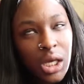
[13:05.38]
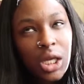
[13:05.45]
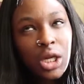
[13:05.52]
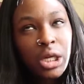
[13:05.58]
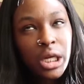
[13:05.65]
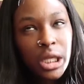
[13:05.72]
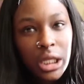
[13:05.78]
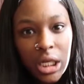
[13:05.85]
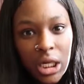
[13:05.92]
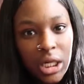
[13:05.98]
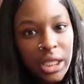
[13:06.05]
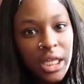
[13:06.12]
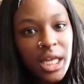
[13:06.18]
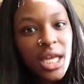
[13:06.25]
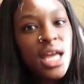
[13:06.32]
You're
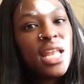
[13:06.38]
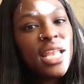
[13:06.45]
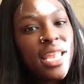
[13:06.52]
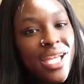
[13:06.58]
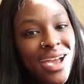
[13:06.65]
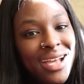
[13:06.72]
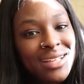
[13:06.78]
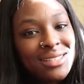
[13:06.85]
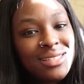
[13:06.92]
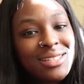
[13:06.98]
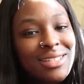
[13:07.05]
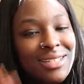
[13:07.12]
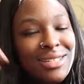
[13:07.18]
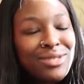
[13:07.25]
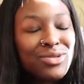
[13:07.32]
clearly not
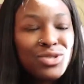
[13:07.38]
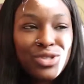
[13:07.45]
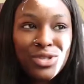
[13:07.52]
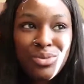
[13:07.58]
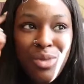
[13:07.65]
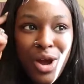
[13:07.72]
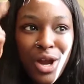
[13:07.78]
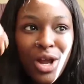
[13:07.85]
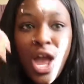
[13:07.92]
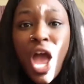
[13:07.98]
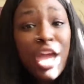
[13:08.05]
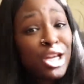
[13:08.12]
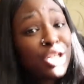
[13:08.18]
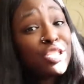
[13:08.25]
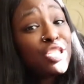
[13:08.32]
smart.
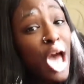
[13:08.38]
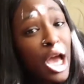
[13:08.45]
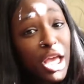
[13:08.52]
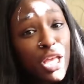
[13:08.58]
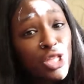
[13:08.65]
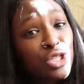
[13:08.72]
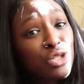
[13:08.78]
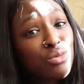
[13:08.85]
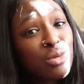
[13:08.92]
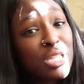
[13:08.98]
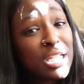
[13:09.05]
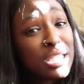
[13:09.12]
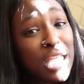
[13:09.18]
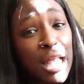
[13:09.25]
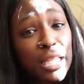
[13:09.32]
You're talking to an
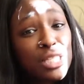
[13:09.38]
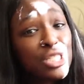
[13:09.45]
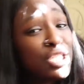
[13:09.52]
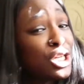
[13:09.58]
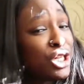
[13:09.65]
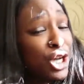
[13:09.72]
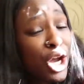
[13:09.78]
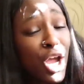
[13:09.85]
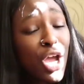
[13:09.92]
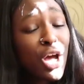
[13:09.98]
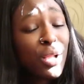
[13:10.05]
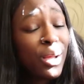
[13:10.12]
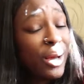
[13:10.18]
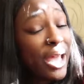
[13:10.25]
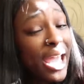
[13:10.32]
intelligent
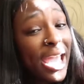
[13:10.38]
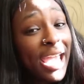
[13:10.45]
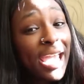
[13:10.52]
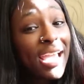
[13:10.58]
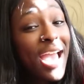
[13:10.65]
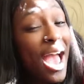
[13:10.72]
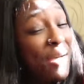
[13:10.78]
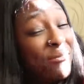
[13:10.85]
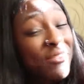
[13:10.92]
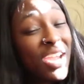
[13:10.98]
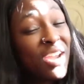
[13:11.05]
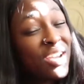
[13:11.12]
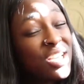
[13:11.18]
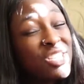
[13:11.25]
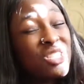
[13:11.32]
girl, okay? I'm
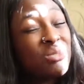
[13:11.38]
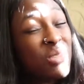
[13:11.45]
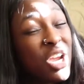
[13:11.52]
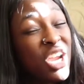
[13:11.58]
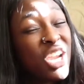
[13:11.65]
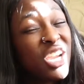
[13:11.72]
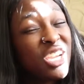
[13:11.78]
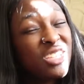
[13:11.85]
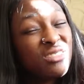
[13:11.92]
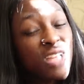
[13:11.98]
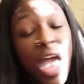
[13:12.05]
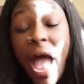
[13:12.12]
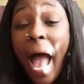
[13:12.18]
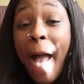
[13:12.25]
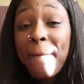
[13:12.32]
very smart.
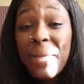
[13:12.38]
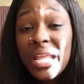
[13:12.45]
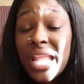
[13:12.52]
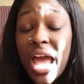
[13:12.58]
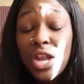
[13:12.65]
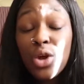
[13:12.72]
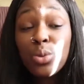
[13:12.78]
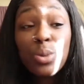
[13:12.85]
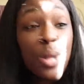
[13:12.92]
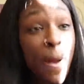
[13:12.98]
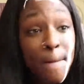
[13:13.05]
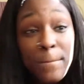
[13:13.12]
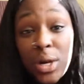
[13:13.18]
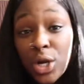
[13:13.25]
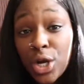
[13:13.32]
I may not know
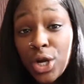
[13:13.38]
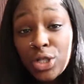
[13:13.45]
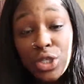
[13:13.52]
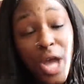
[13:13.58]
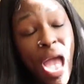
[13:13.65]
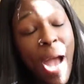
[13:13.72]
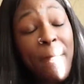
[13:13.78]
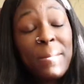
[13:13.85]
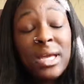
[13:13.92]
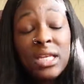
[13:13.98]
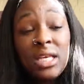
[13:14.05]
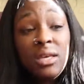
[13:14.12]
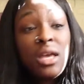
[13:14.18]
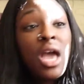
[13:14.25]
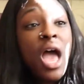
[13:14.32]
numbers or how
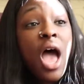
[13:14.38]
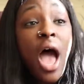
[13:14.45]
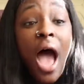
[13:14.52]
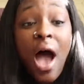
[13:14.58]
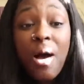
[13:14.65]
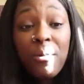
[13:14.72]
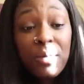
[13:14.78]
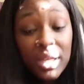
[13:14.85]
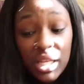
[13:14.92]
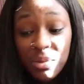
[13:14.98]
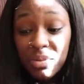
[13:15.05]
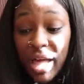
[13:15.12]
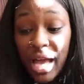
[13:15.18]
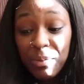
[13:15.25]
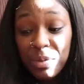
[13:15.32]
many
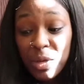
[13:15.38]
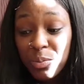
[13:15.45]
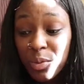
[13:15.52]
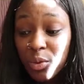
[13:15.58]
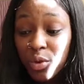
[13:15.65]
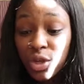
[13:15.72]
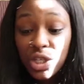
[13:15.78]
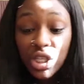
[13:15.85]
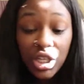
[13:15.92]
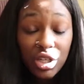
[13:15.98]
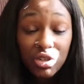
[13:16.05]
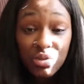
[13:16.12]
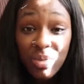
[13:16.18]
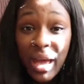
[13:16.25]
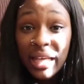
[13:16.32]
black people were
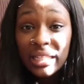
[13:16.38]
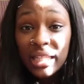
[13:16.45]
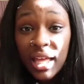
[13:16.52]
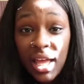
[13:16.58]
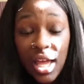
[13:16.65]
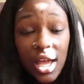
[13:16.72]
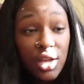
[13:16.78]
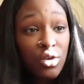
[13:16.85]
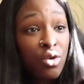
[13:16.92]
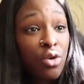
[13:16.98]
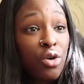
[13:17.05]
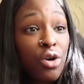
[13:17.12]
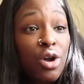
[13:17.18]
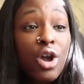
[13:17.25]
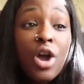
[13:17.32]
killed back then
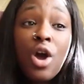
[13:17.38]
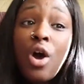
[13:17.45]
or